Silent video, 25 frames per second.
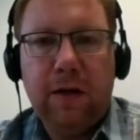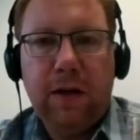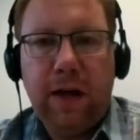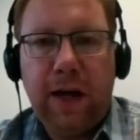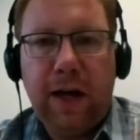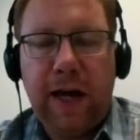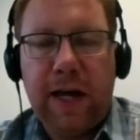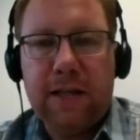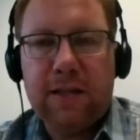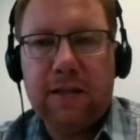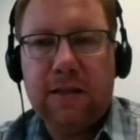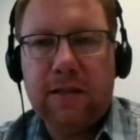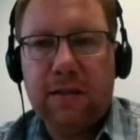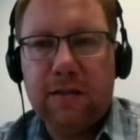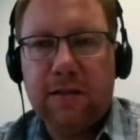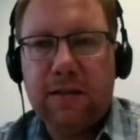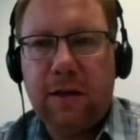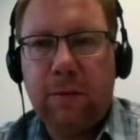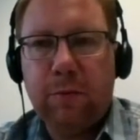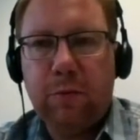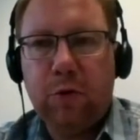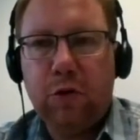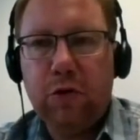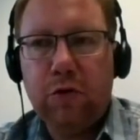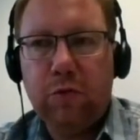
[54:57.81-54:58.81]
has
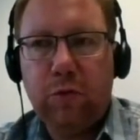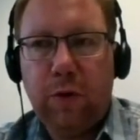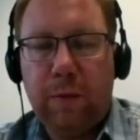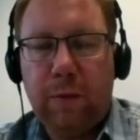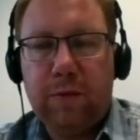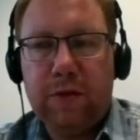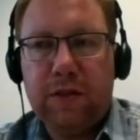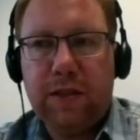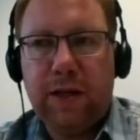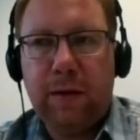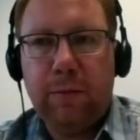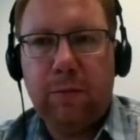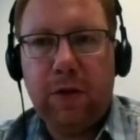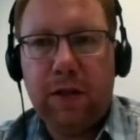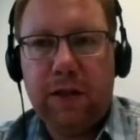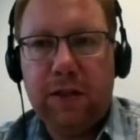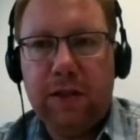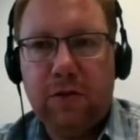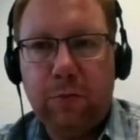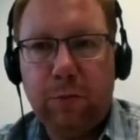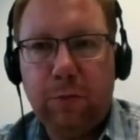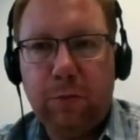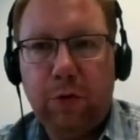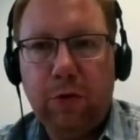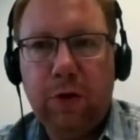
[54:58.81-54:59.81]
some good WebAssembly
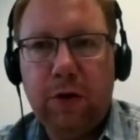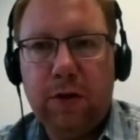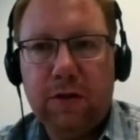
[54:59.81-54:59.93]
support,